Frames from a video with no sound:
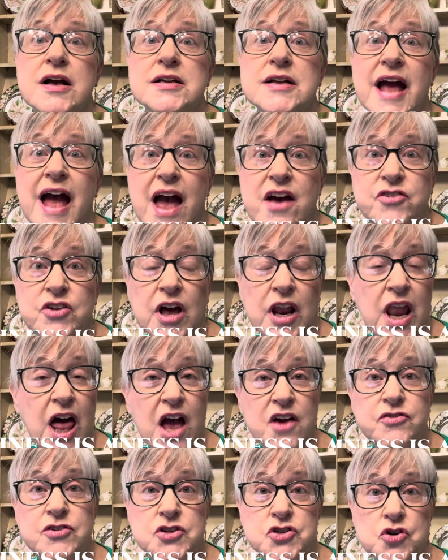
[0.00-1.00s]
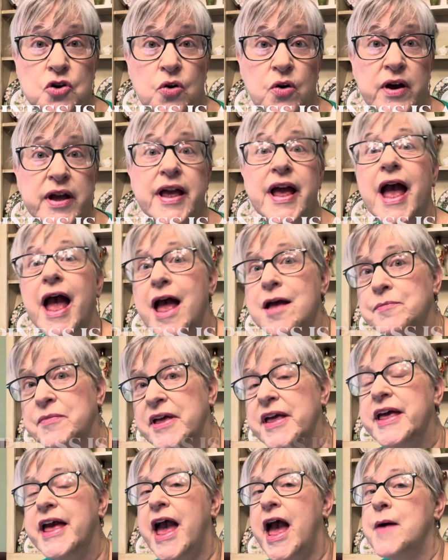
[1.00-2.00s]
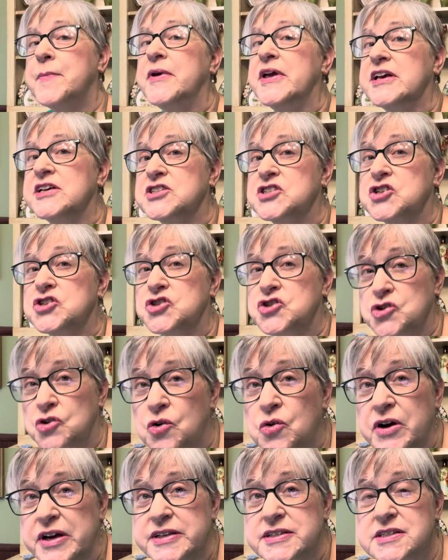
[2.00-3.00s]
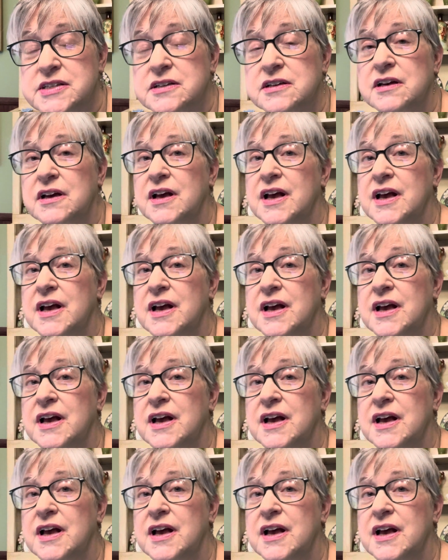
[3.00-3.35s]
Having a life of joy and being happy is a choice.